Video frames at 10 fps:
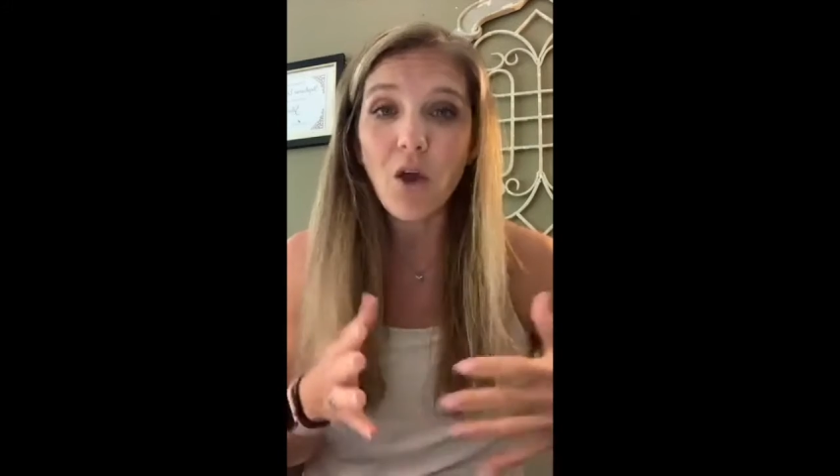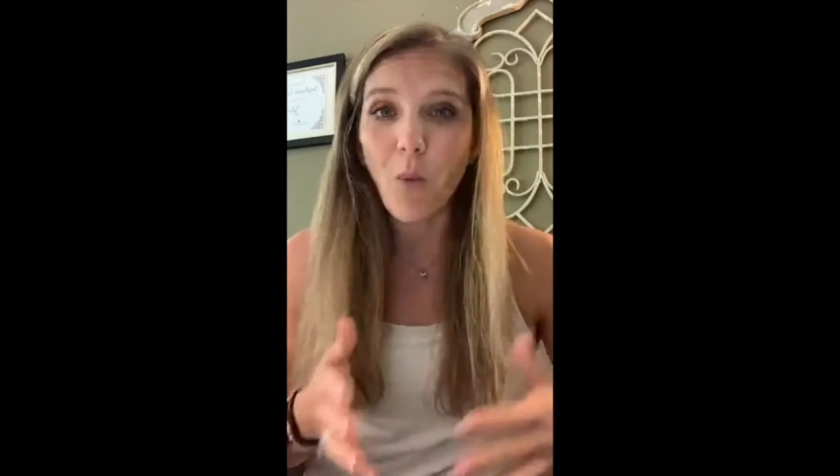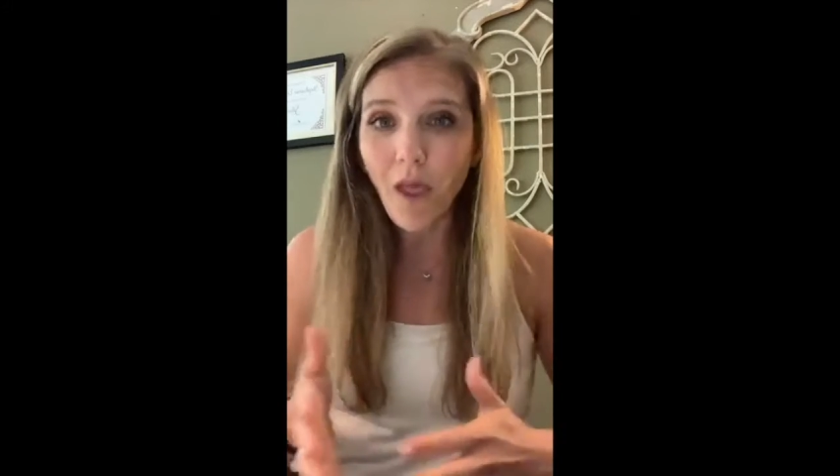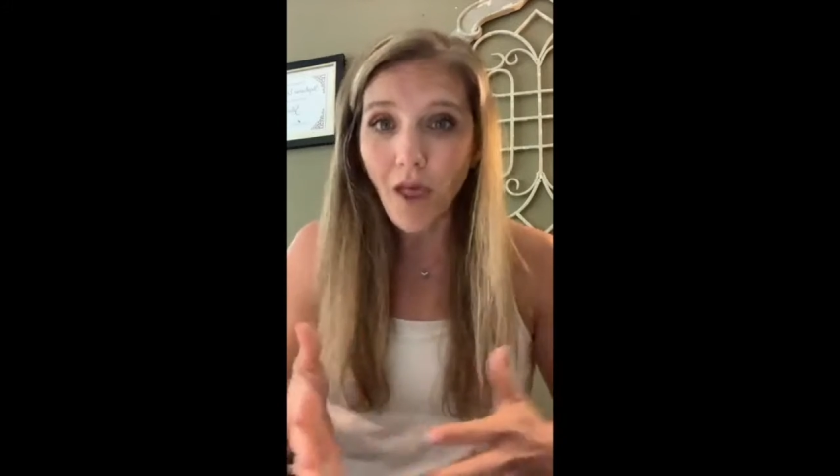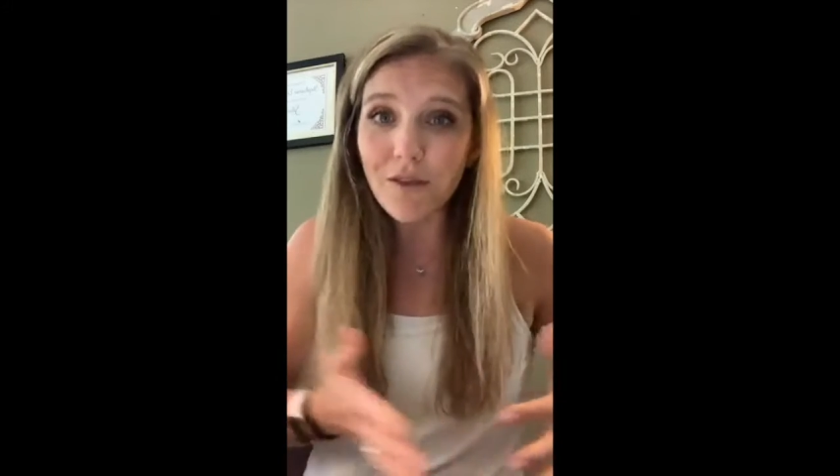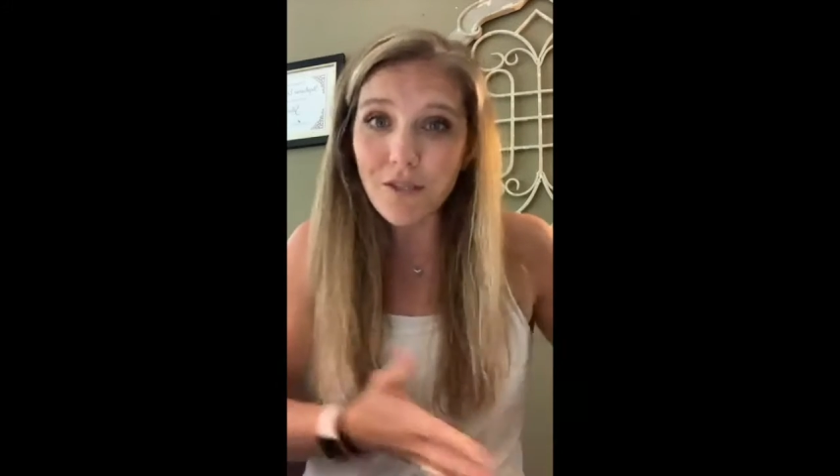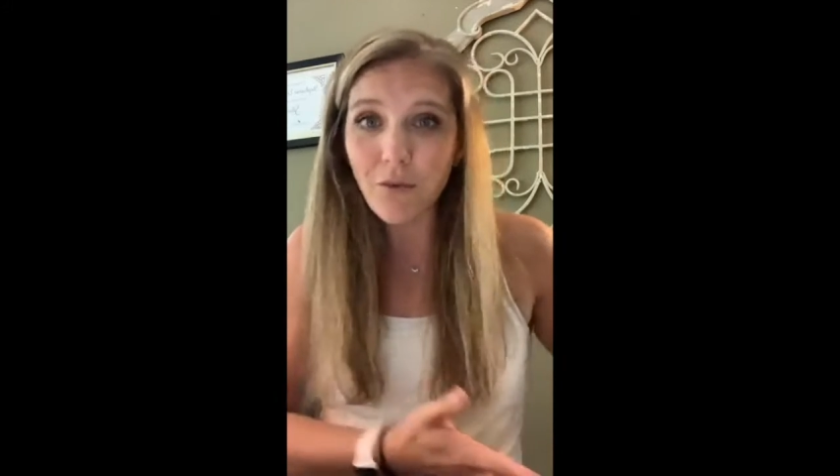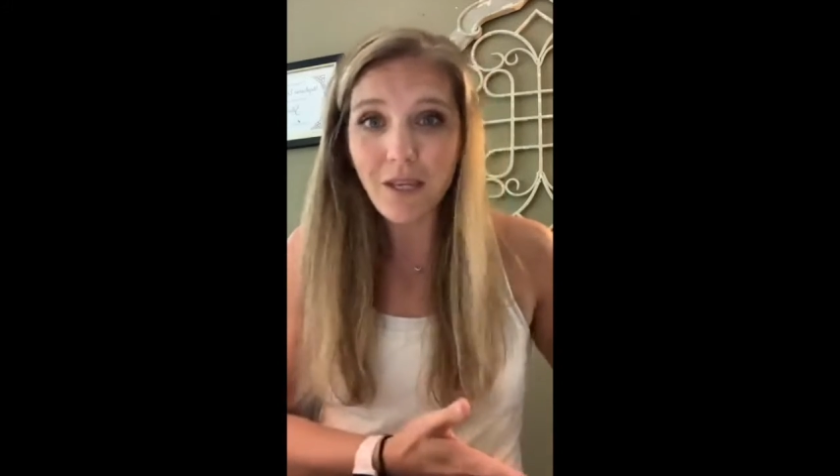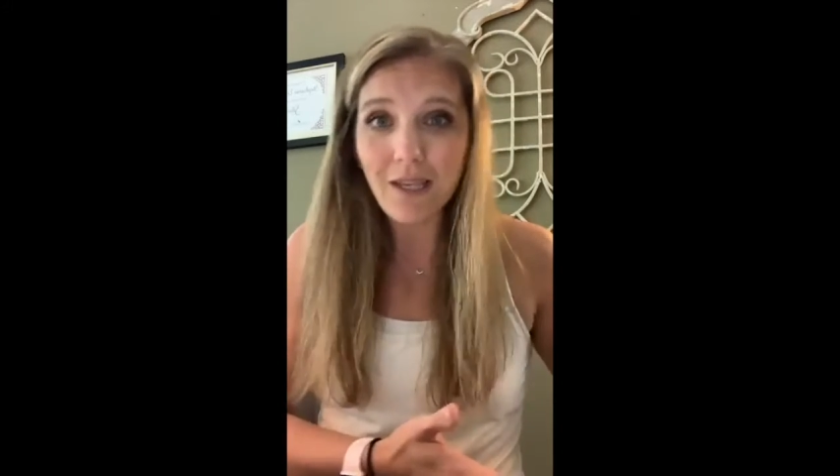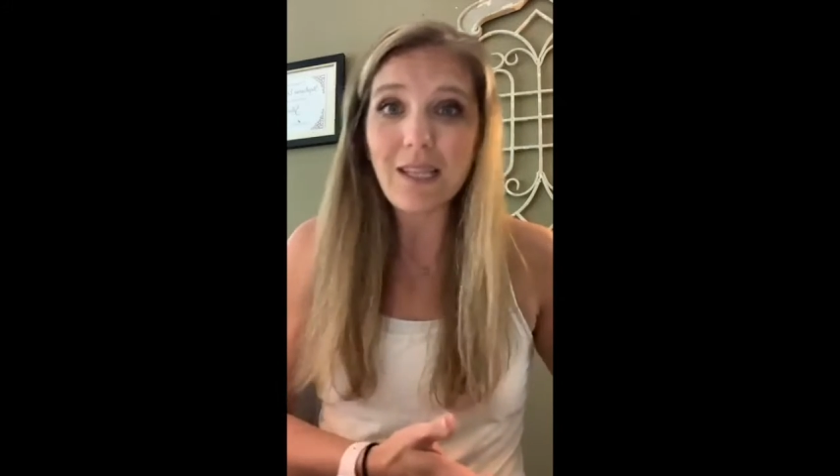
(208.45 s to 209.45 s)
while also
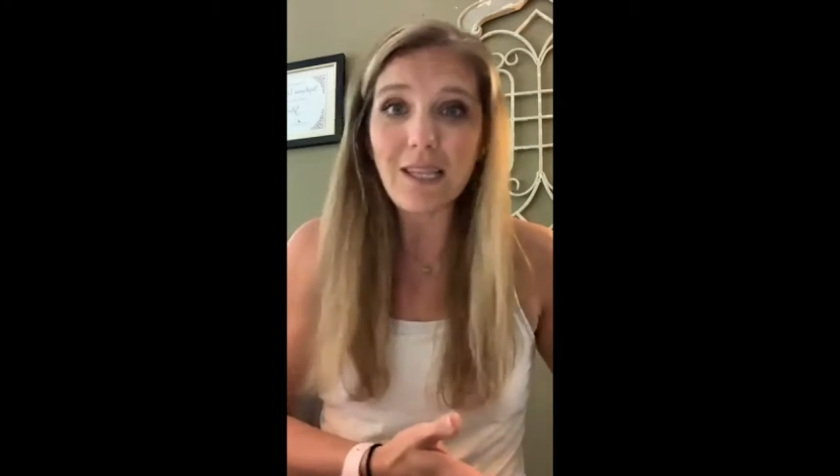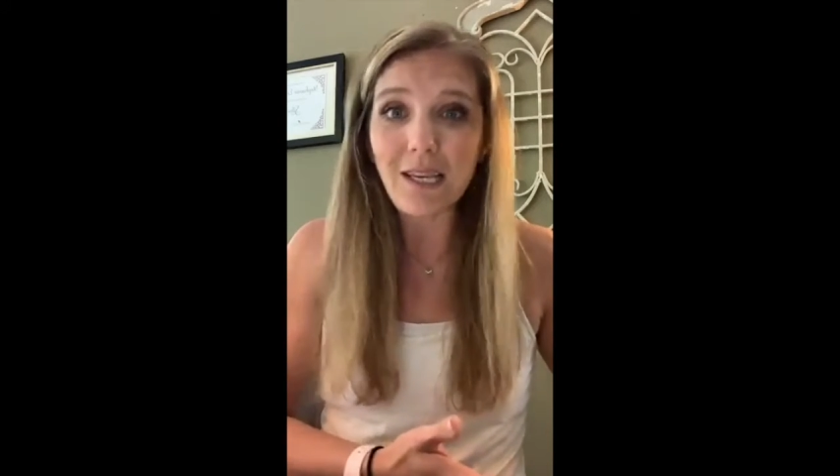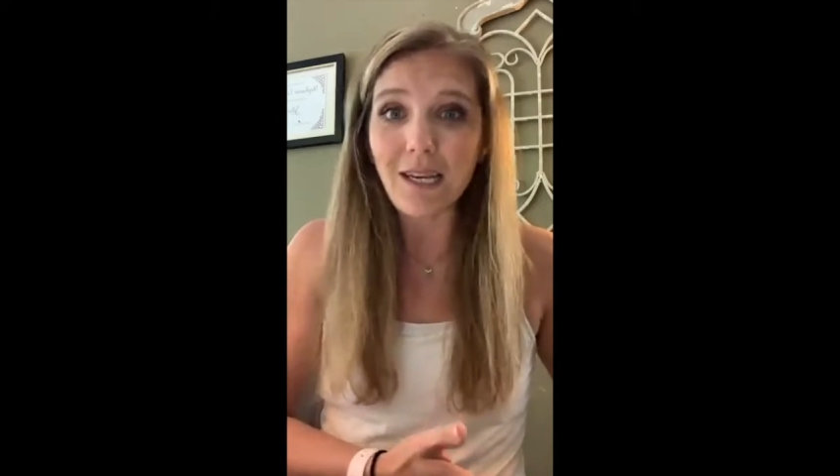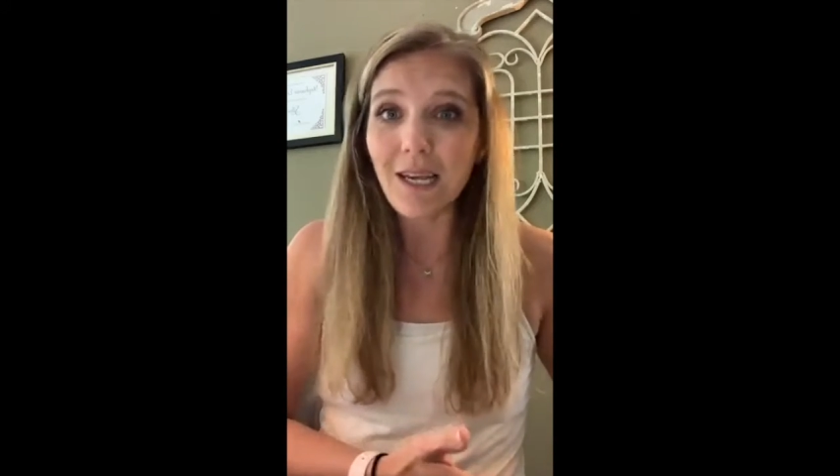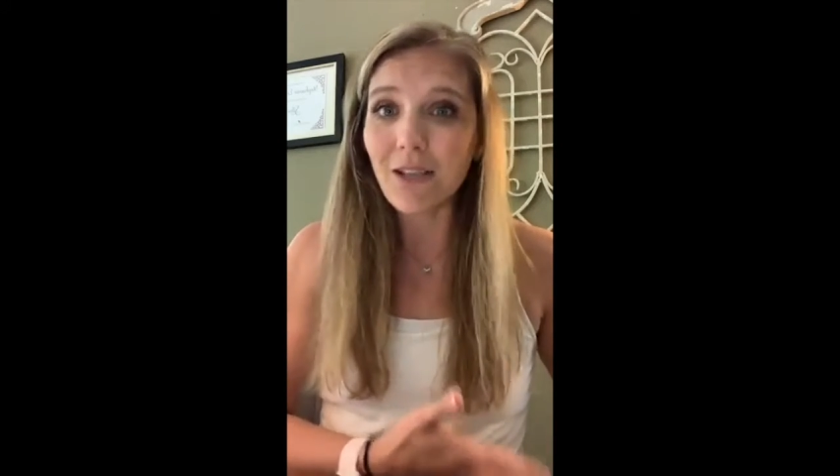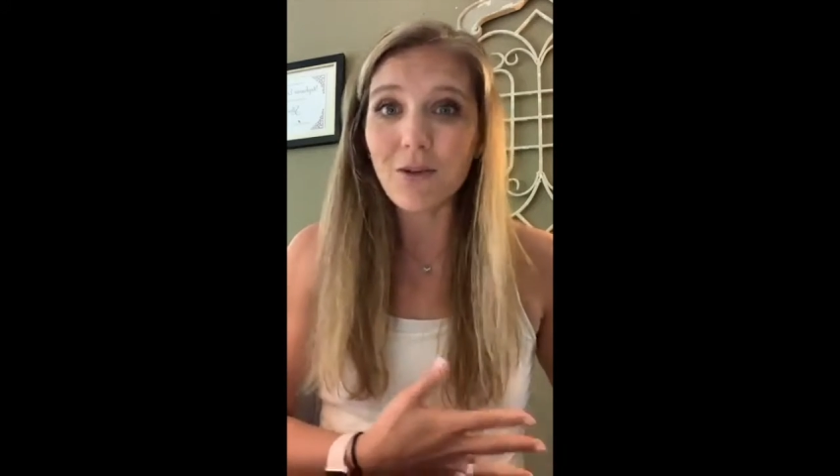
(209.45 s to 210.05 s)
healing